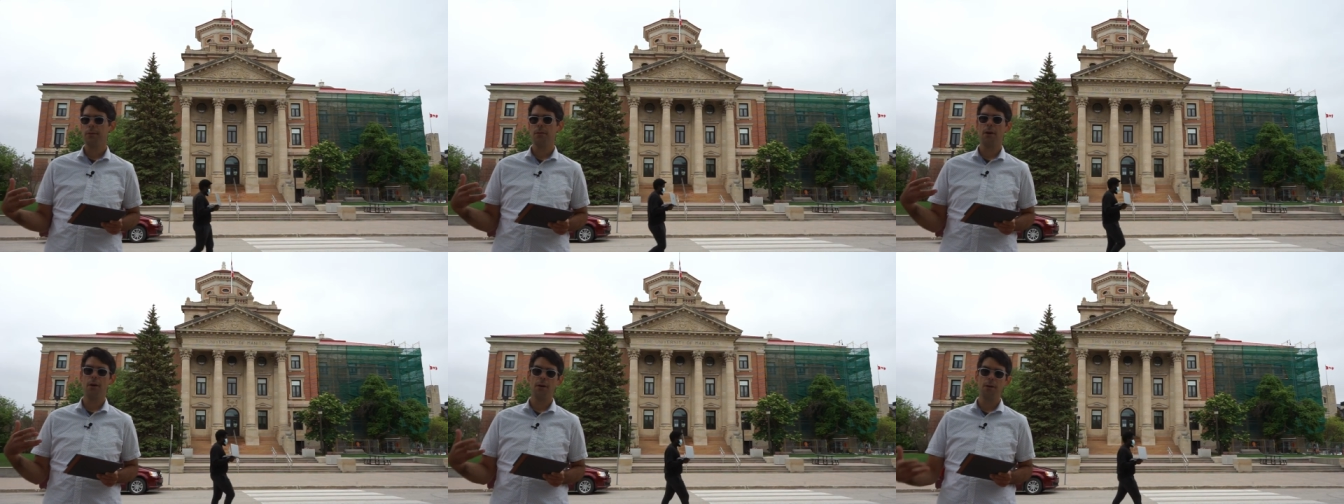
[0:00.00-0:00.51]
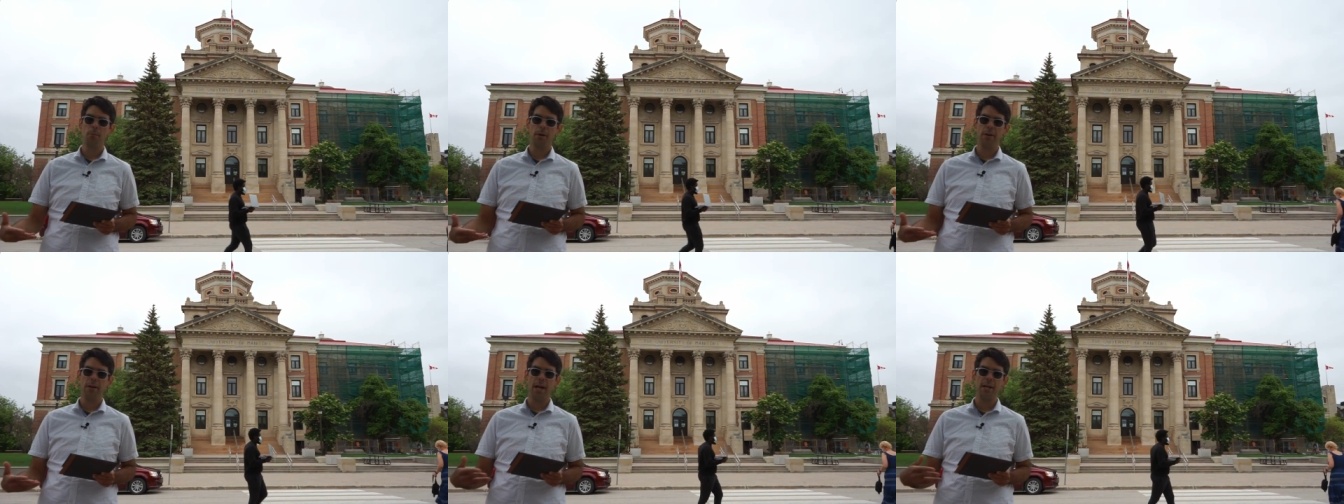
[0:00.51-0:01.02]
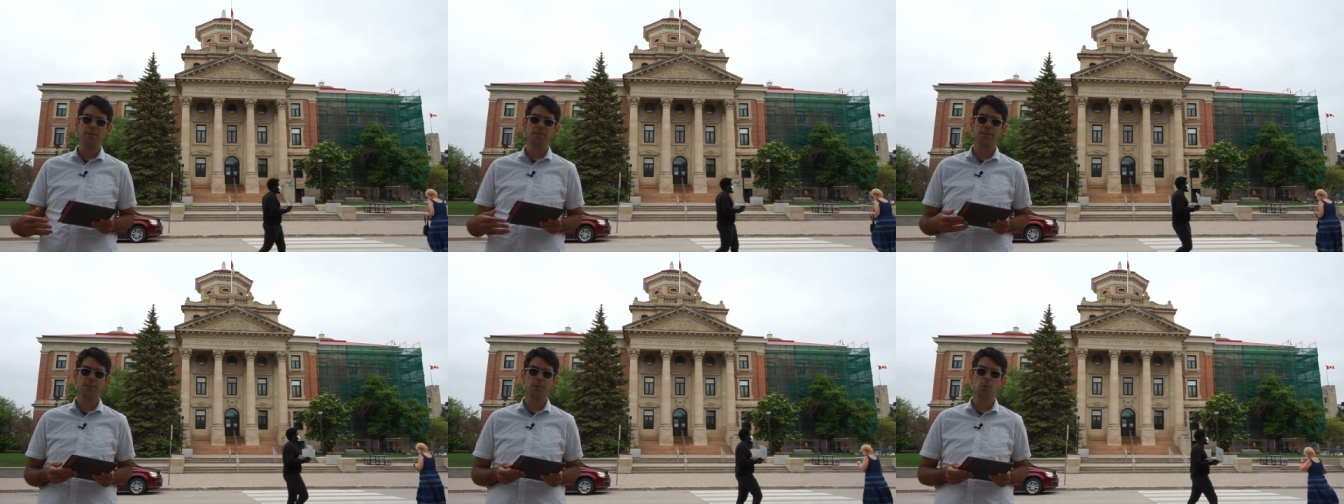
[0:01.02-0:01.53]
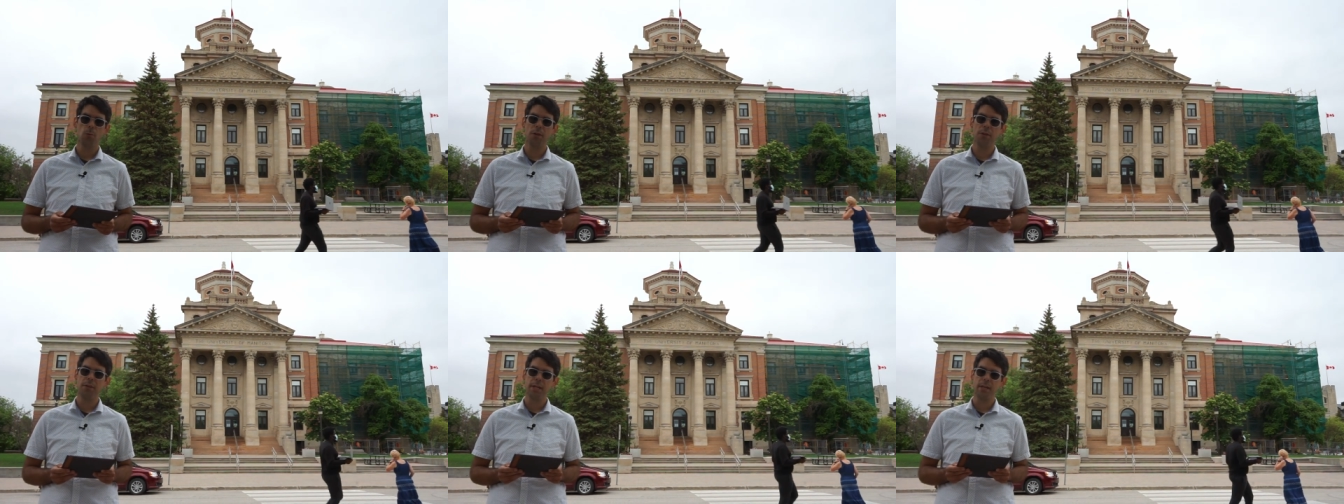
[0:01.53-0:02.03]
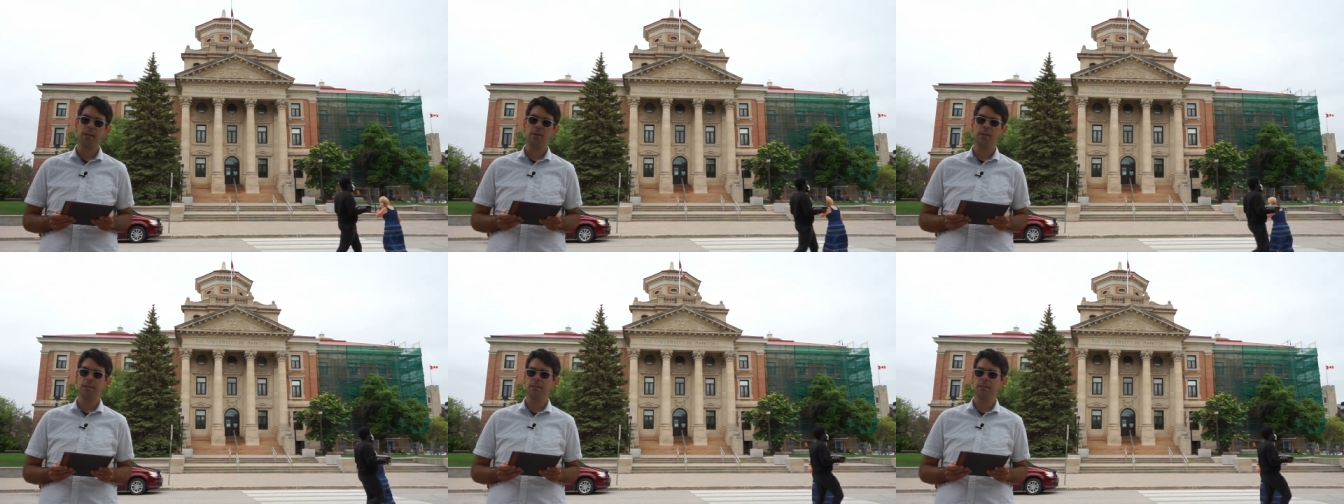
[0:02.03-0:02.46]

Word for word: The hardware has this cool thing called a